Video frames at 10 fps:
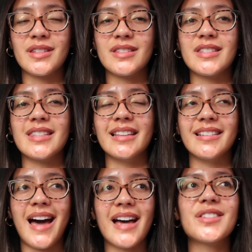This is the
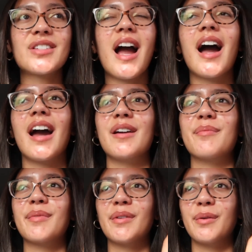last
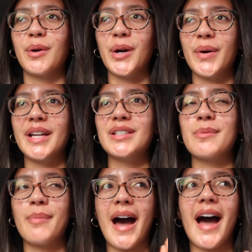time we're going
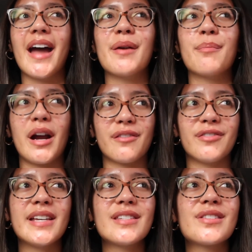to buy
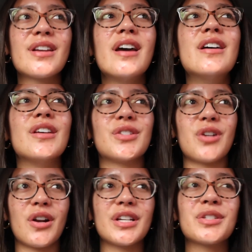breakfast.
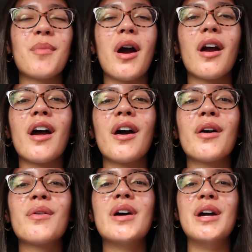Starting
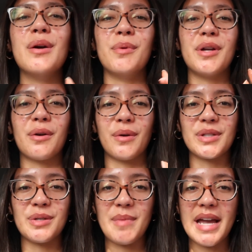tomorrow, we are
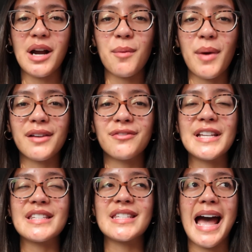going to make our
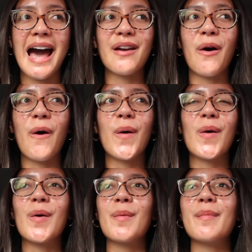breakfast at
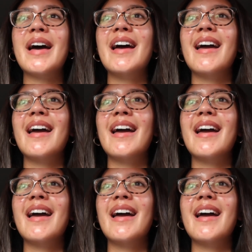home